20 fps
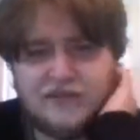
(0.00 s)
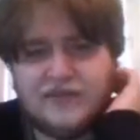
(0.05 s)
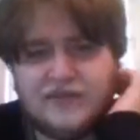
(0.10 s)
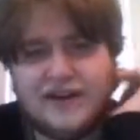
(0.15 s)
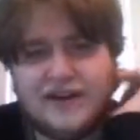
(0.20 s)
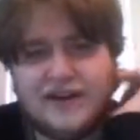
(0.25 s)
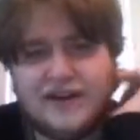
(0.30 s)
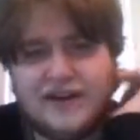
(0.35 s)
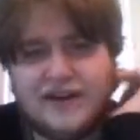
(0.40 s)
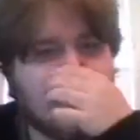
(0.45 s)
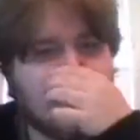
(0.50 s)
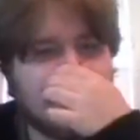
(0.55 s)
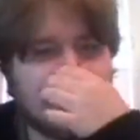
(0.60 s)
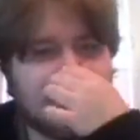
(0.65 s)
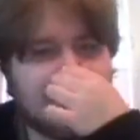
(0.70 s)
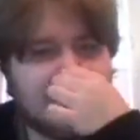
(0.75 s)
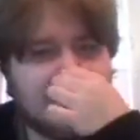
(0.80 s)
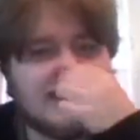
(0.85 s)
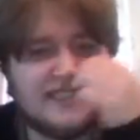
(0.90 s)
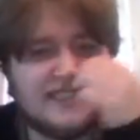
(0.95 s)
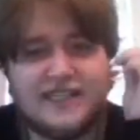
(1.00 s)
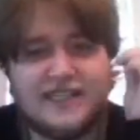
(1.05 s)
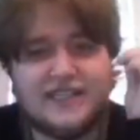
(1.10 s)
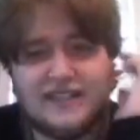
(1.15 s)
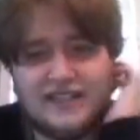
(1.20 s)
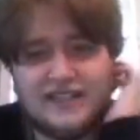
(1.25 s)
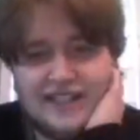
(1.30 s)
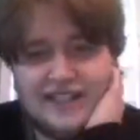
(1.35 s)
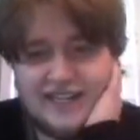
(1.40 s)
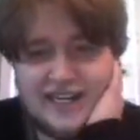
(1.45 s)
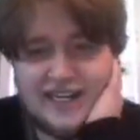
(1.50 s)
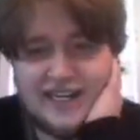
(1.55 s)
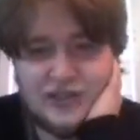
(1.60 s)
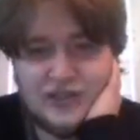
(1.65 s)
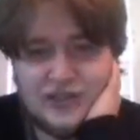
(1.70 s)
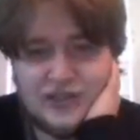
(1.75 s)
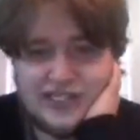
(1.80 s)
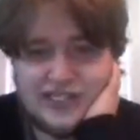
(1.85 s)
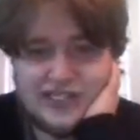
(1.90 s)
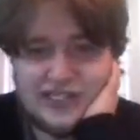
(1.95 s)
After all, things get
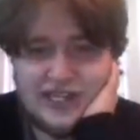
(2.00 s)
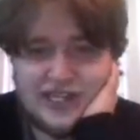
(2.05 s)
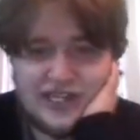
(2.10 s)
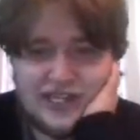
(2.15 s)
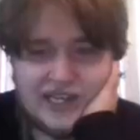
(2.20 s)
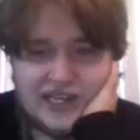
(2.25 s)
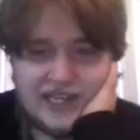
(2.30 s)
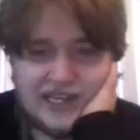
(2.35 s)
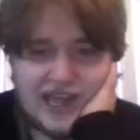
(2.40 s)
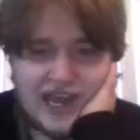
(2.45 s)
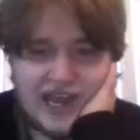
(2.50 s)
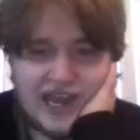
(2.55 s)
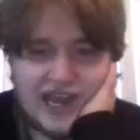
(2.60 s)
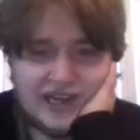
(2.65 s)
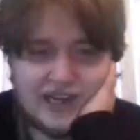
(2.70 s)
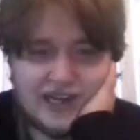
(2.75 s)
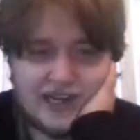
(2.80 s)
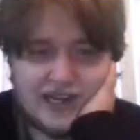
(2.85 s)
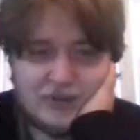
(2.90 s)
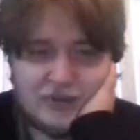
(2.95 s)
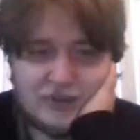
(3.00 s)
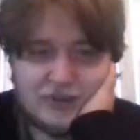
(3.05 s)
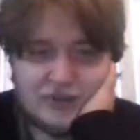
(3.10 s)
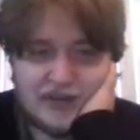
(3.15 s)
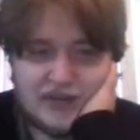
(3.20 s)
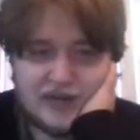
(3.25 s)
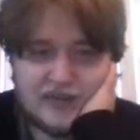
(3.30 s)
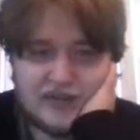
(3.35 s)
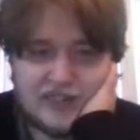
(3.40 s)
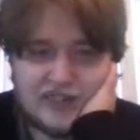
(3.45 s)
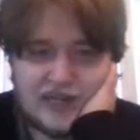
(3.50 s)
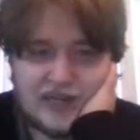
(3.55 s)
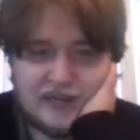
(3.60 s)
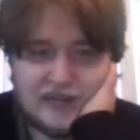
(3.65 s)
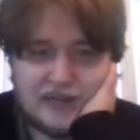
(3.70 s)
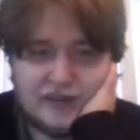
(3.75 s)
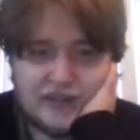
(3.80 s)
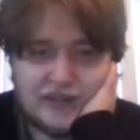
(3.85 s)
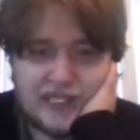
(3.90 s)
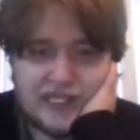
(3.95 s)
dangerous at night, and they would pray for
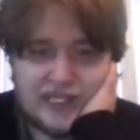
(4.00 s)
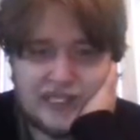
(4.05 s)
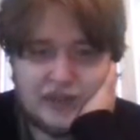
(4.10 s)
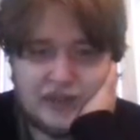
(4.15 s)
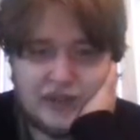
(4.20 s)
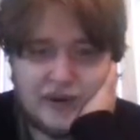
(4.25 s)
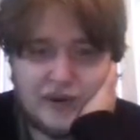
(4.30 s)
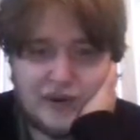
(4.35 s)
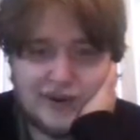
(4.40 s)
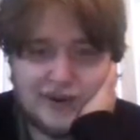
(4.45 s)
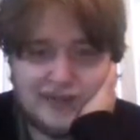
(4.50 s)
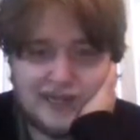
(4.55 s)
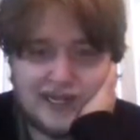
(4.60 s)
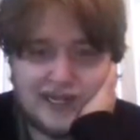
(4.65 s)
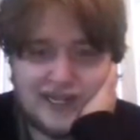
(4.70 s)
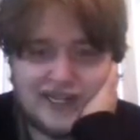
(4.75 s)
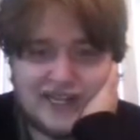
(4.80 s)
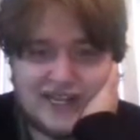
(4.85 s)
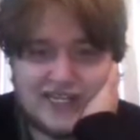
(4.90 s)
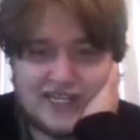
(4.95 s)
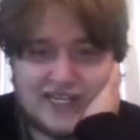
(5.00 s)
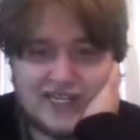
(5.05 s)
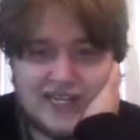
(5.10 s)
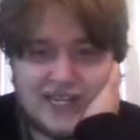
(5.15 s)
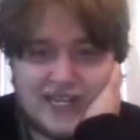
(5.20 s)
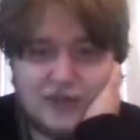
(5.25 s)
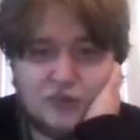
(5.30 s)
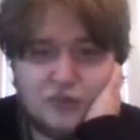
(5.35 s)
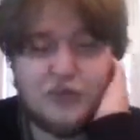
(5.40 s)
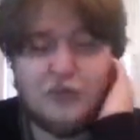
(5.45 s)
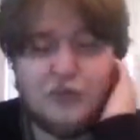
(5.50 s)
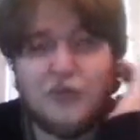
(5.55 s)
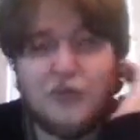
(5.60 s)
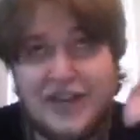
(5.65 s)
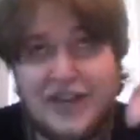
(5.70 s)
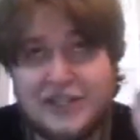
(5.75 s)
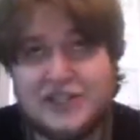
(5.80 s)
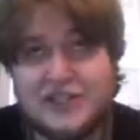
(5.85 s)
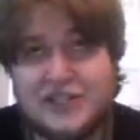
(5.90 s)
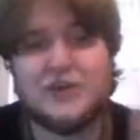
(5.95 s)
safety when they go out at night, Naz said. Then
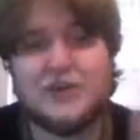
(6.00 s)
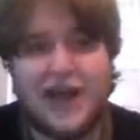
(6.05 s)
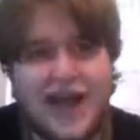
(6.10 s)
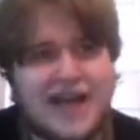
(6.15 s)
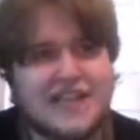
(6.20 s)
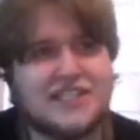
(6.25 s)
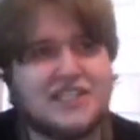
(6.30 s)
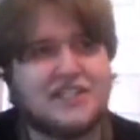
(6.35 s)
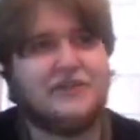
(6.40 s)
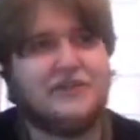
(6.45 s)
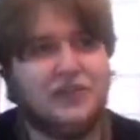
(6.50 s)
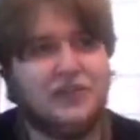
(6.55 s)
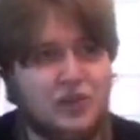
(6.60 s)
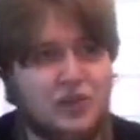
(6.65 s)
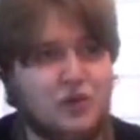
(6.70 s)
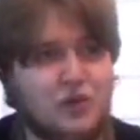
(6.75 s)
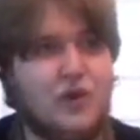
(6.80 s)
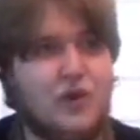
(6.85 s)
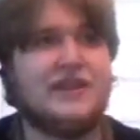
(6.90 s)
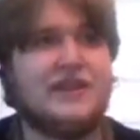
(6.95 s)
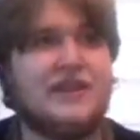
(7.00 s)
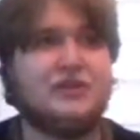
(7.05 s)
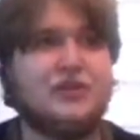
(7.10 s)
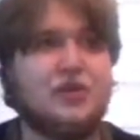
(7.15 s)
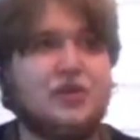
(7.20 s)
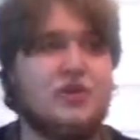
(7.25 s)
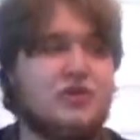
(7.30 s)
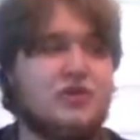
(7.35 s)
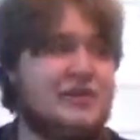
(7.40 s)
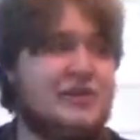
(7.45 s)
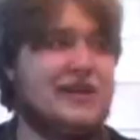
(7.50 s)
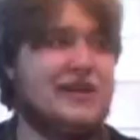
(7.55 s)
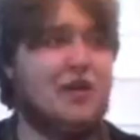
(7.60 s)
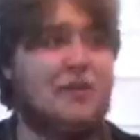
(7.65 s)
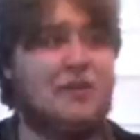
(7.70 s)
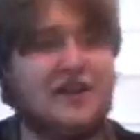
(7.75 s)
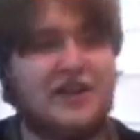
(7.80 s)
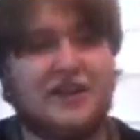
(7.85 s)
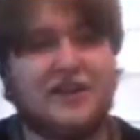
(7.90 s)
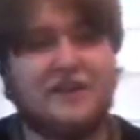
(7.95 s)
why did you ask if you knew why the doors would be
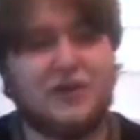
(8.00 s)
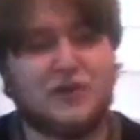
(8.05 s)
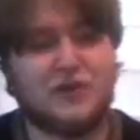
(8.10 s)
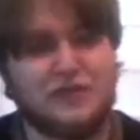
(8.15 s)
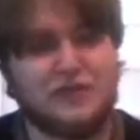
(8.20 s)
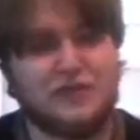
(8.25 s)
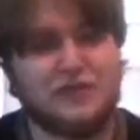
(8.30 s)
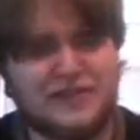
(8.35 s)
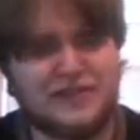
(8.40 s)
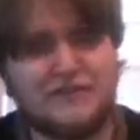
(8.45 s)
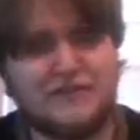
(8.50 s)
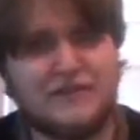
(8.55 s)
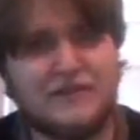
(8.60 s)
open in the first place?